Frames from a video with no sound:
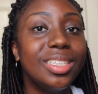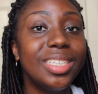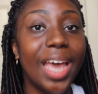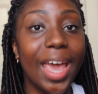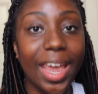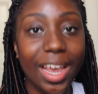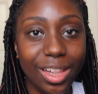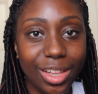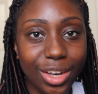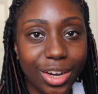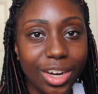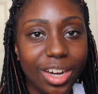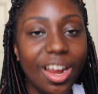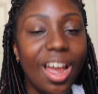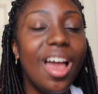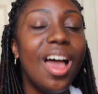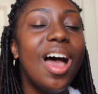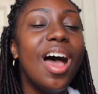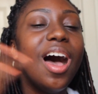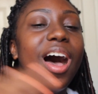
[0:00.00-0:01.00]

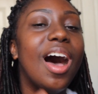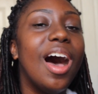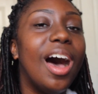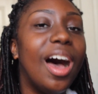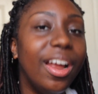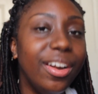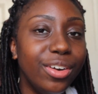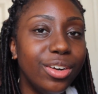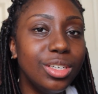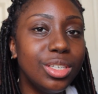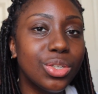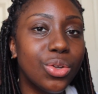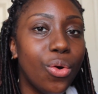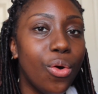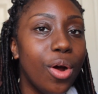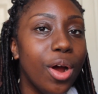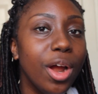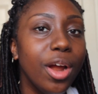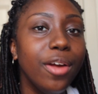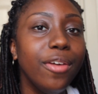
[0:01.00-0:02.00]

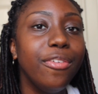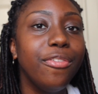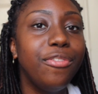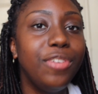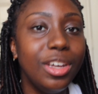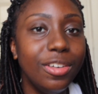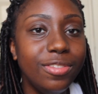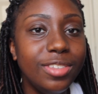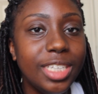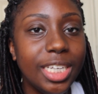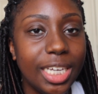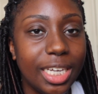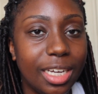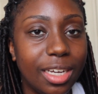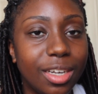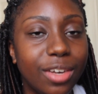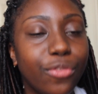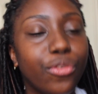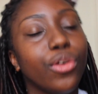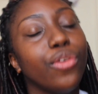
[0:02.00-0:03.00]

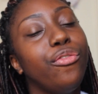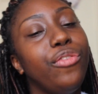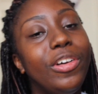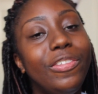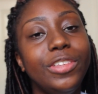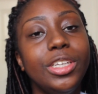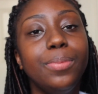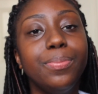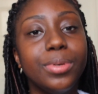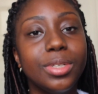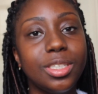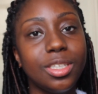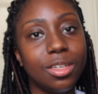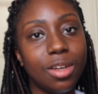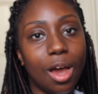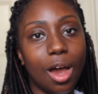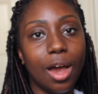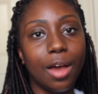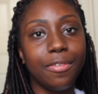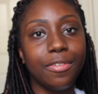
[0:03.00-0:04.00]
Taylor_15 for
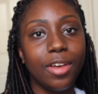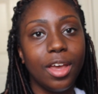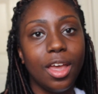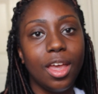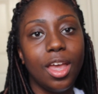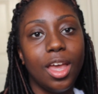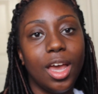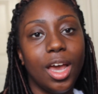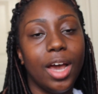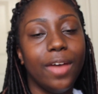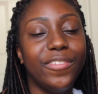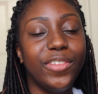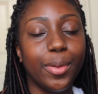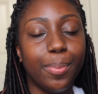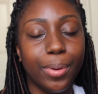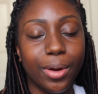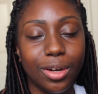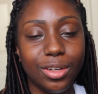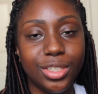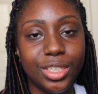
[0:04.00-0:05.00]
15% off of your
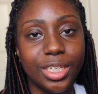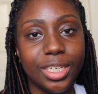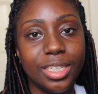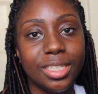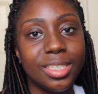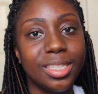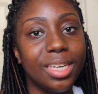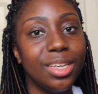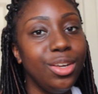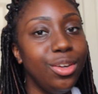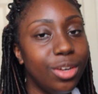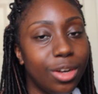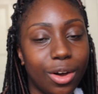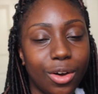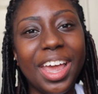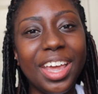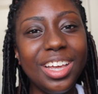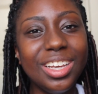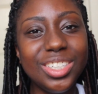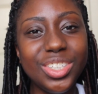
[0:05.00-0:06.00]
purchase. You know,
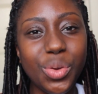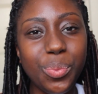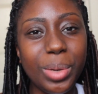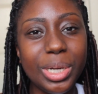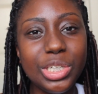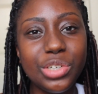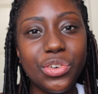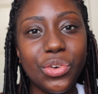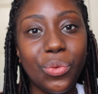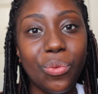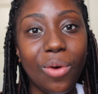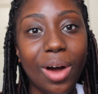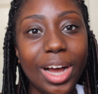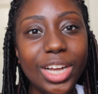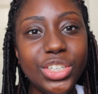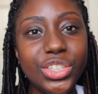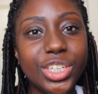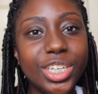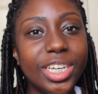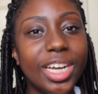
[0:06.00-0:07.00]
thank you so much for
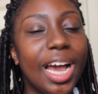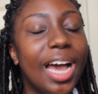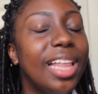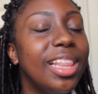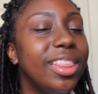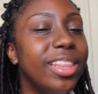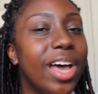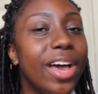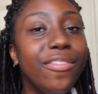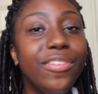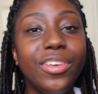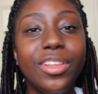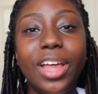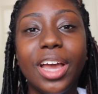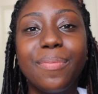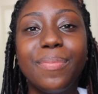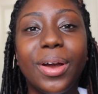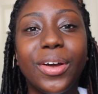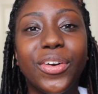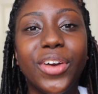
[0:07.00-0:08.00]
watching. I love you
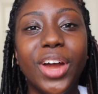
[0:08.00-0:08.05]
like my